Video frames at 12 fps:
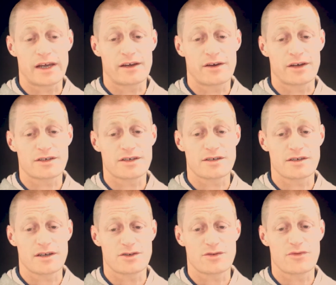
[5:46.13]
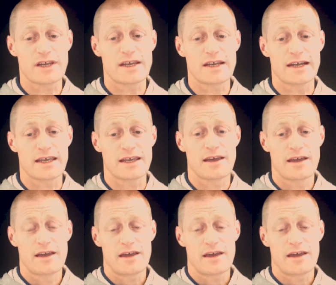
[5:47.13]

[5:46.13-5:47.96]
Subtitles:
Iconics is really